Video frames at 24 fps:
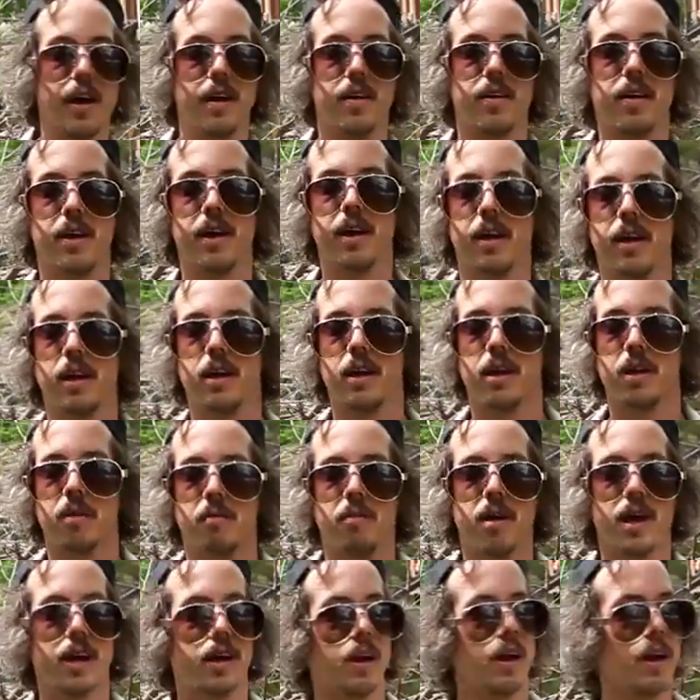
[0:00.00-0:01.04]
idea. You can
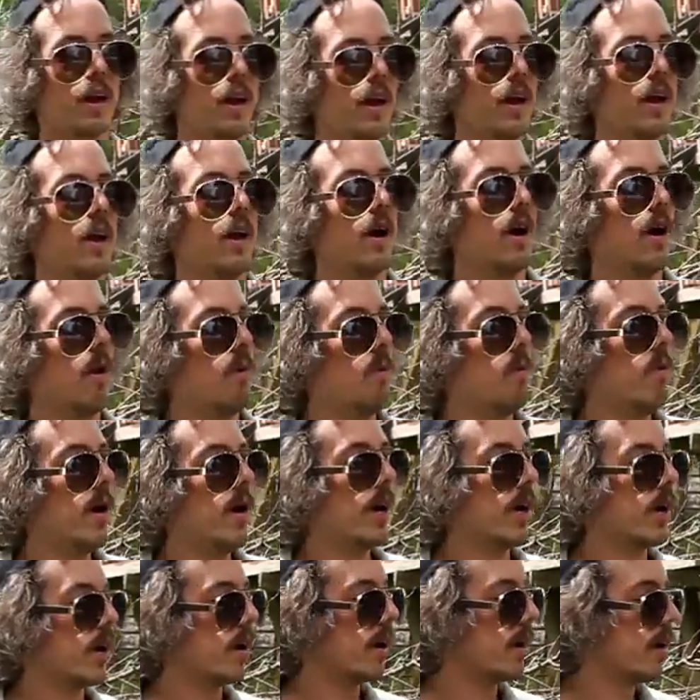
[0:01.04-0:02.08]
make a a
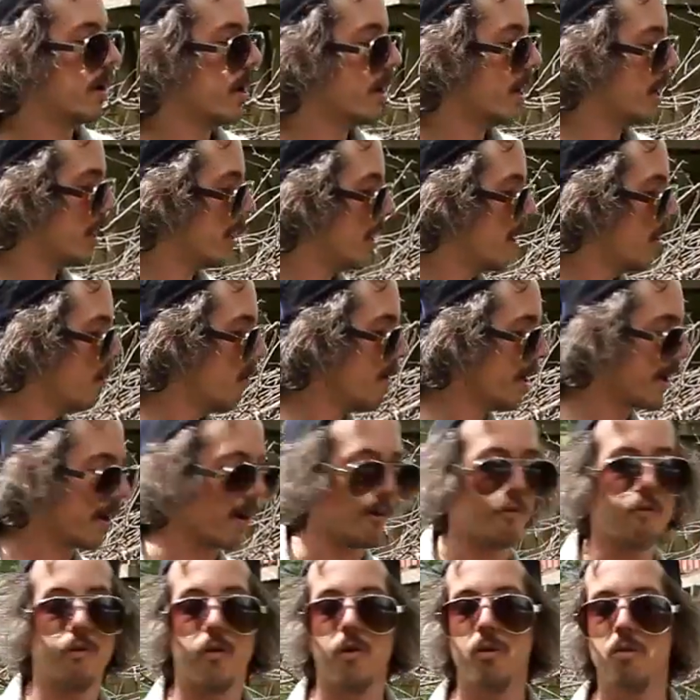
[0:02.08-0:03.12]
wicker uh, wicker
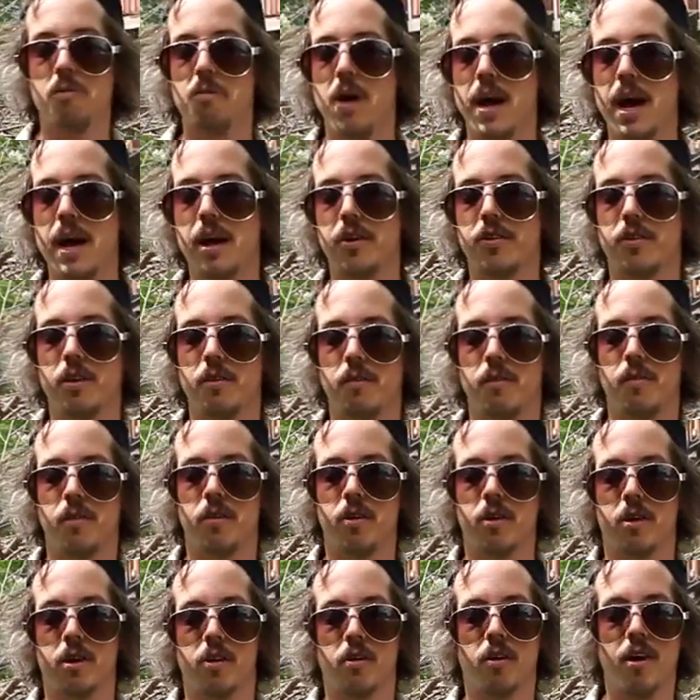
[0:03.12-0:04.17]
fruit basket for your